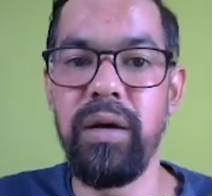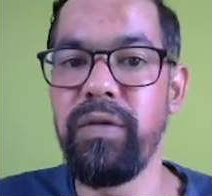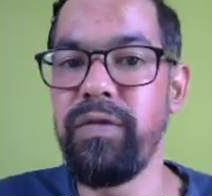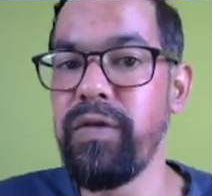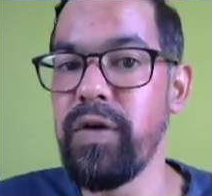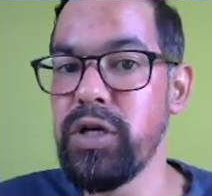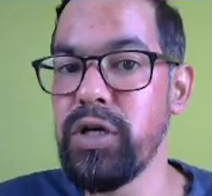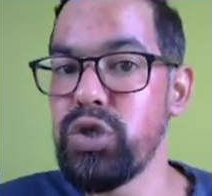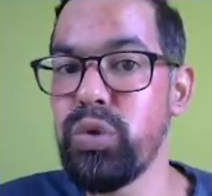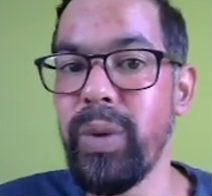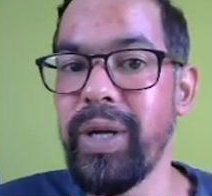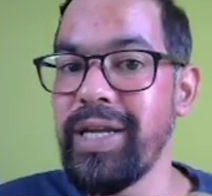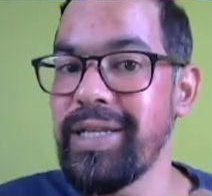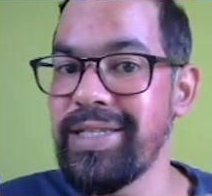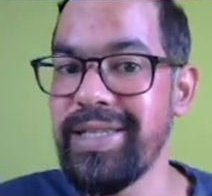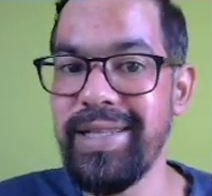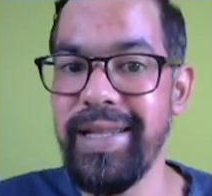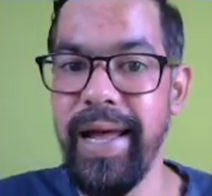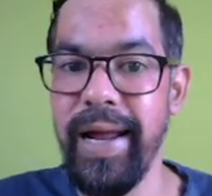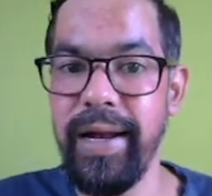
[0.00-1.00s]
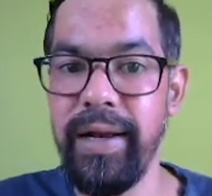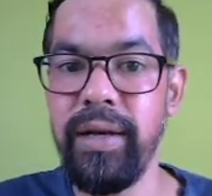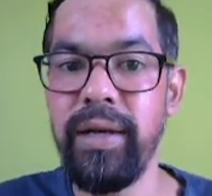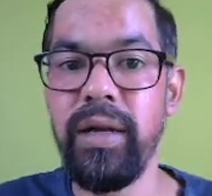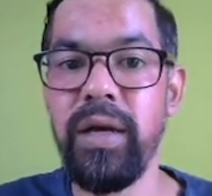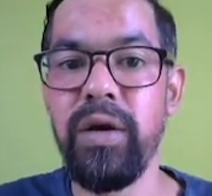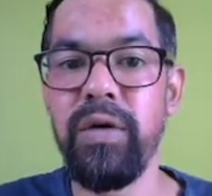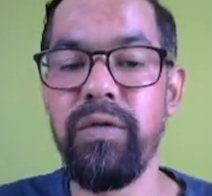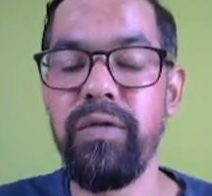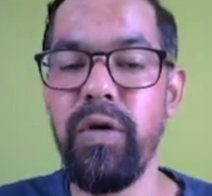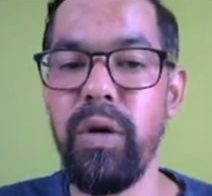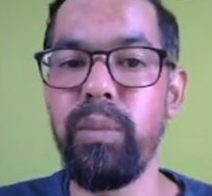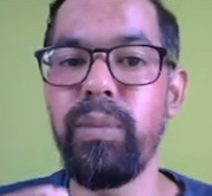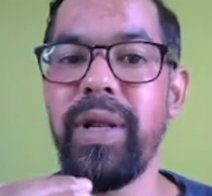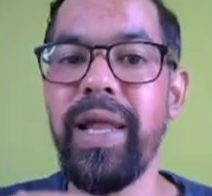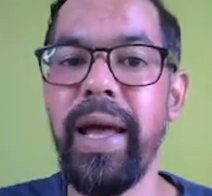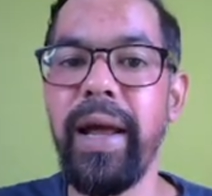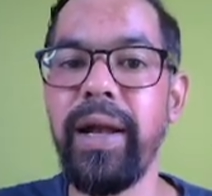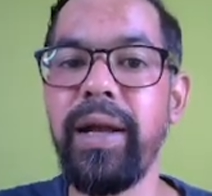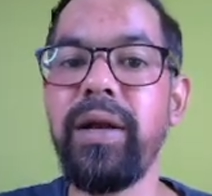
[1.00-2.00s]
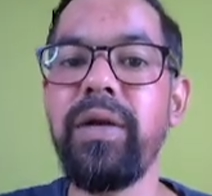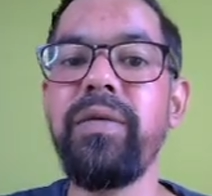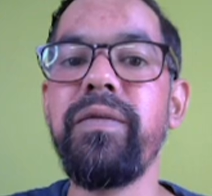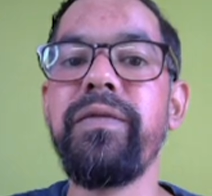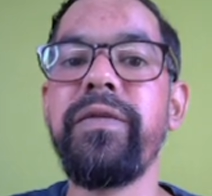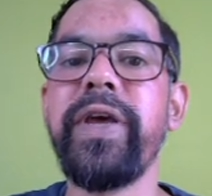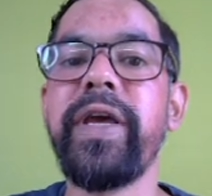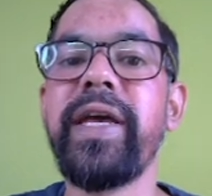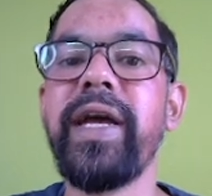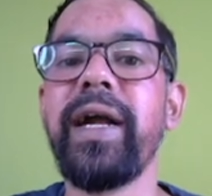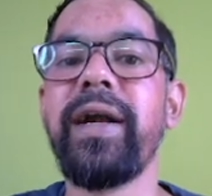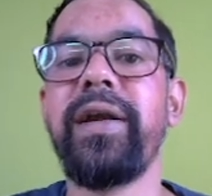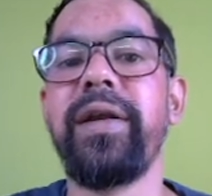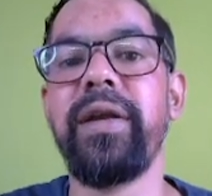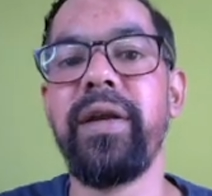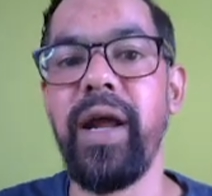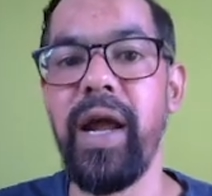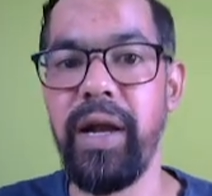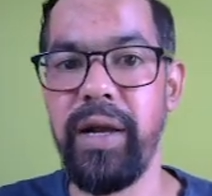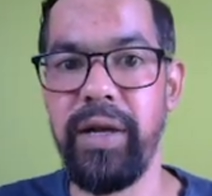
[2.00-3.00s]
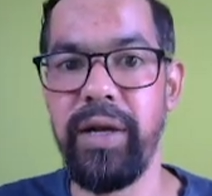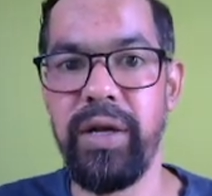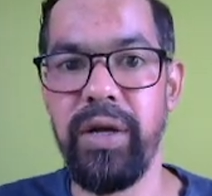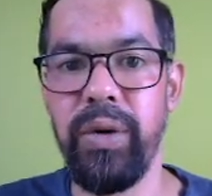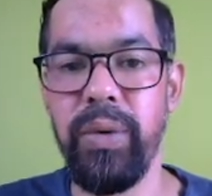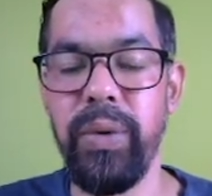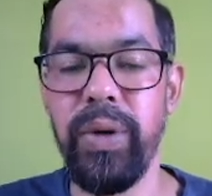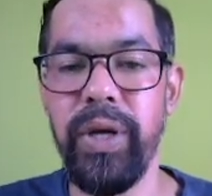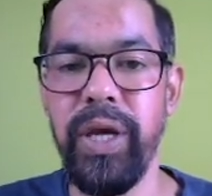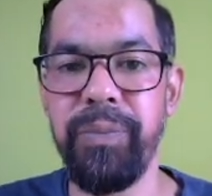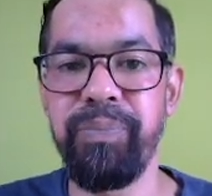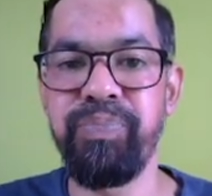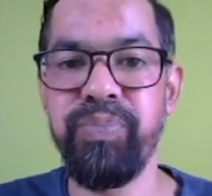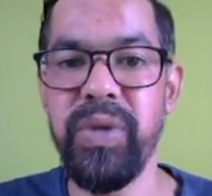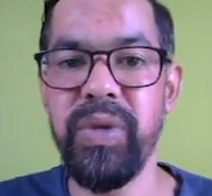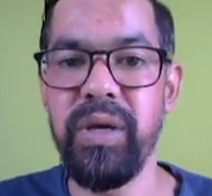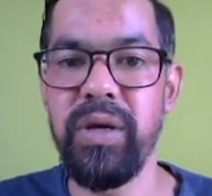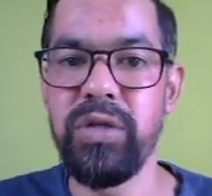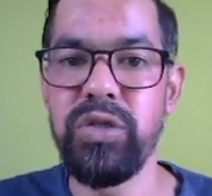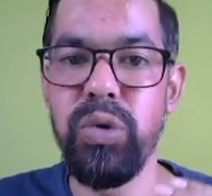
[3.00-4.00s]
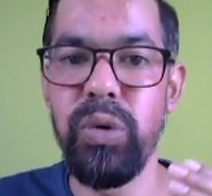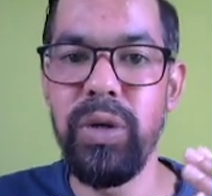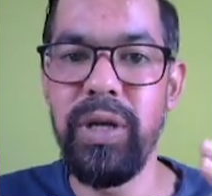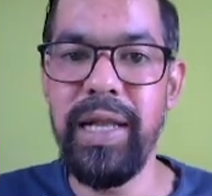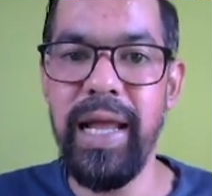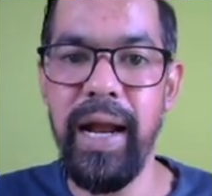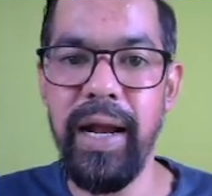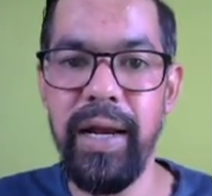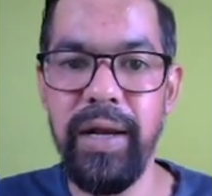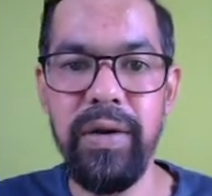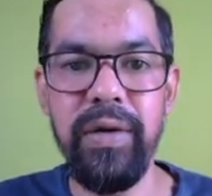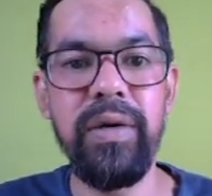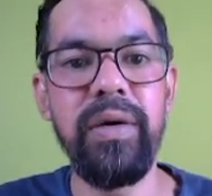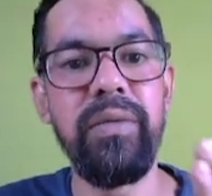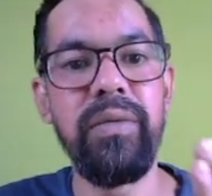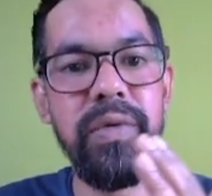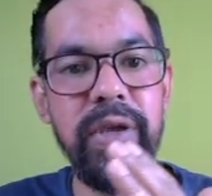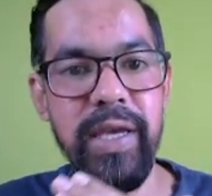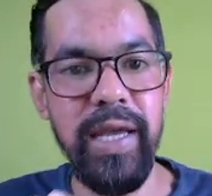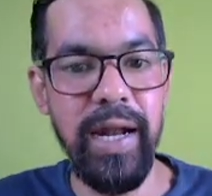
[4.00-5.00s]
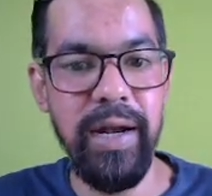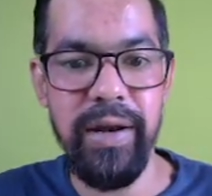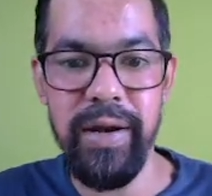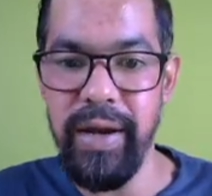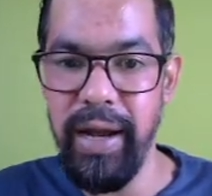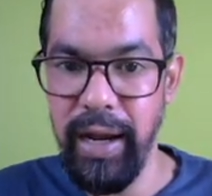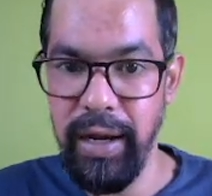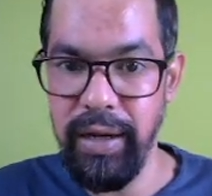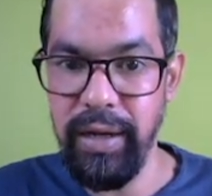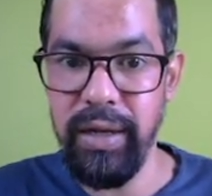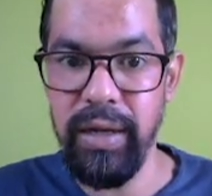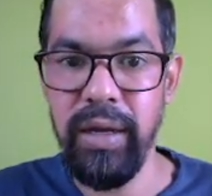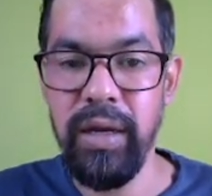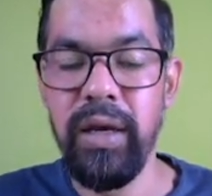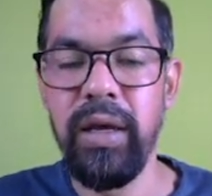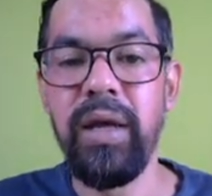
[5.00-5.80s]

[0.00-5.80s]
first one is land. From land we get rent. Okay, so land we get rent.